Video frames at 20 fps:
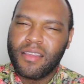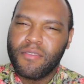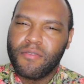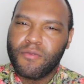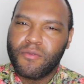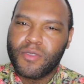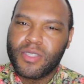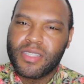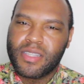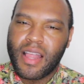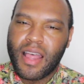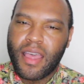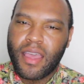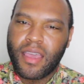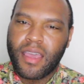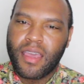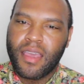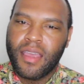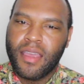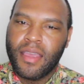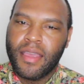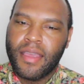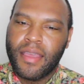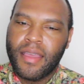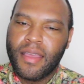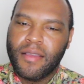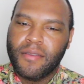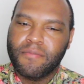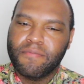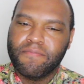of was like,
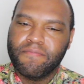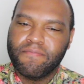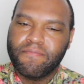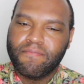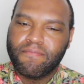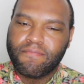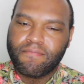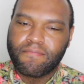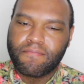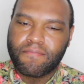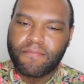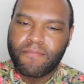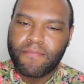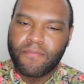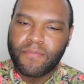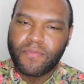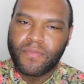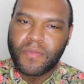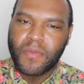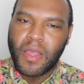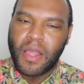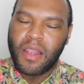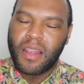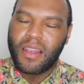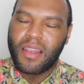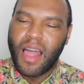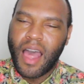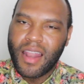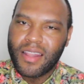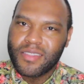hmm, a
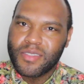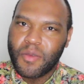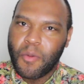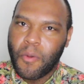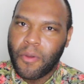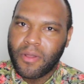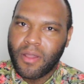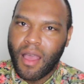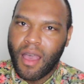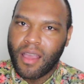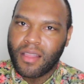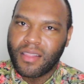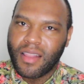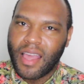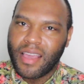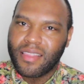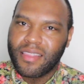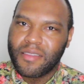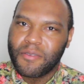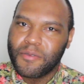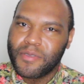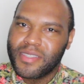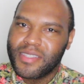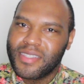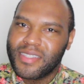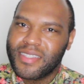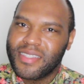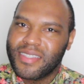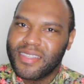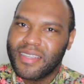lot is going on. Like, there
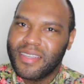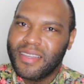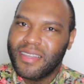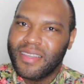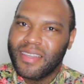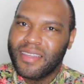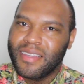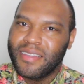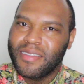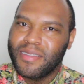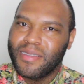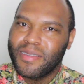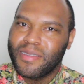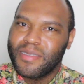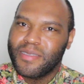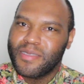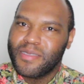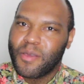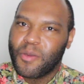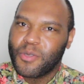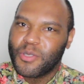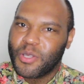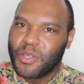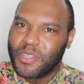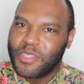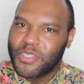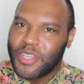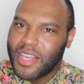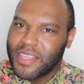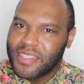was social
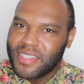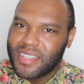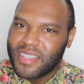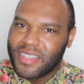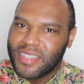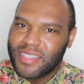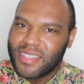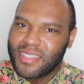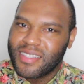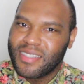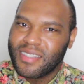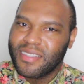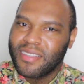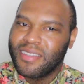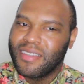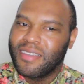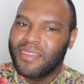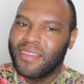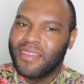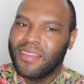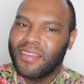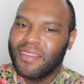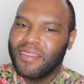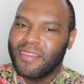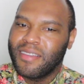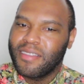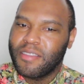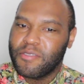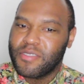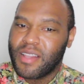injustice.
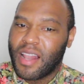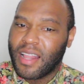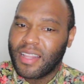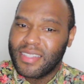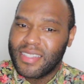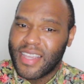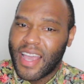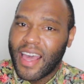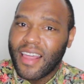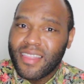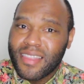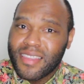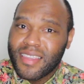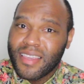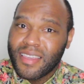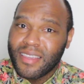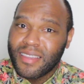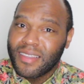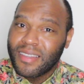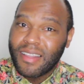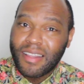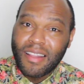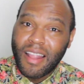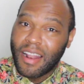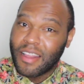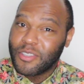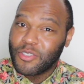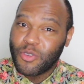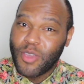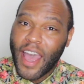there was a lot of death, a
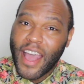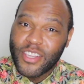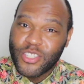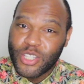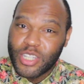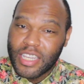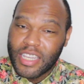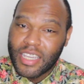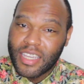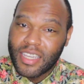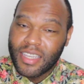lot of tragedy,